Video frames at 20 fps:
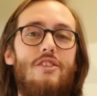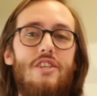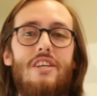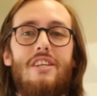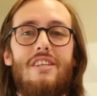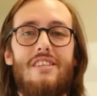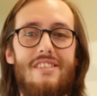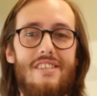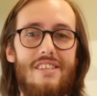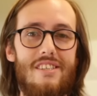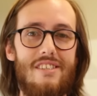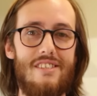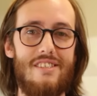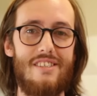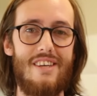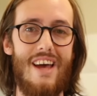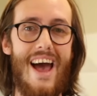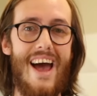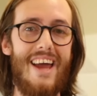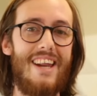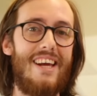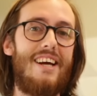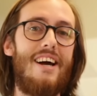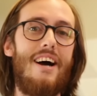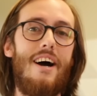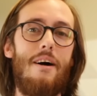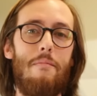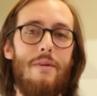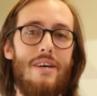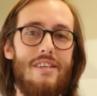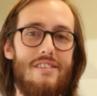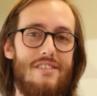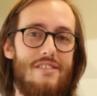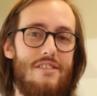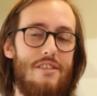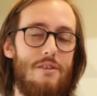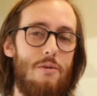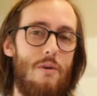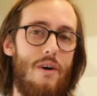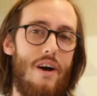geniuses adding comments
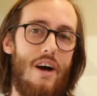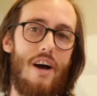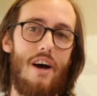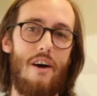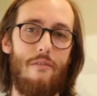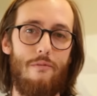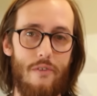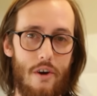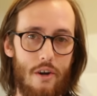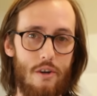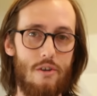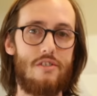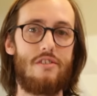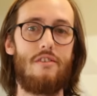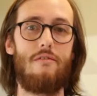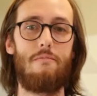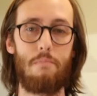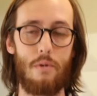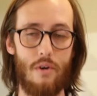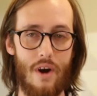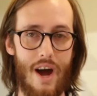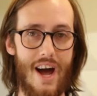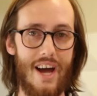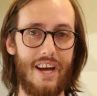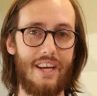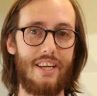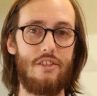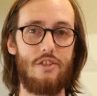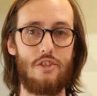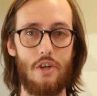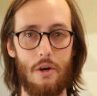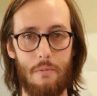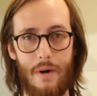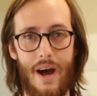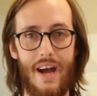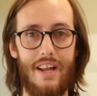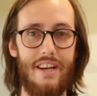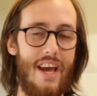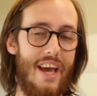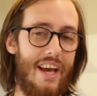to uh, photos of Barack and Joe
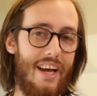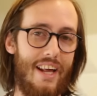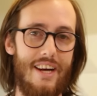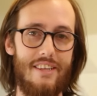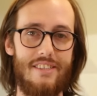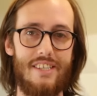Biden hanging out